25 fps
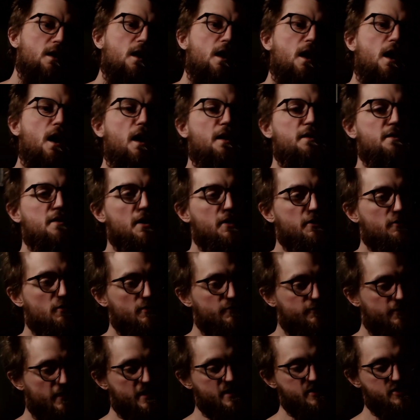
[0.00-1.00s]
Another
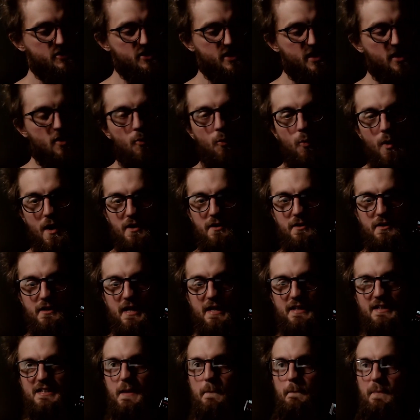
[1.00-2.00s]
adventure when I
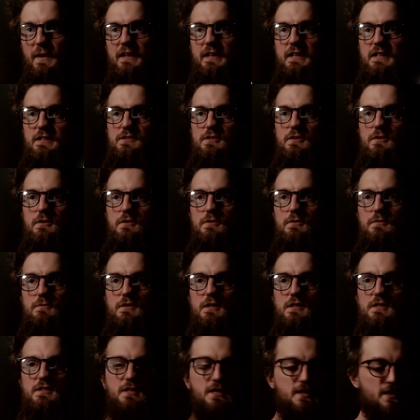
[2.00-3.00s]
get the ability to.
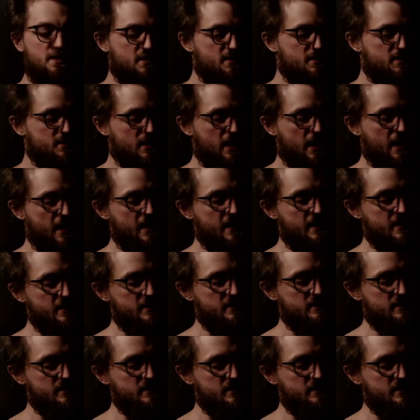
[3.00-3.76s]
This is a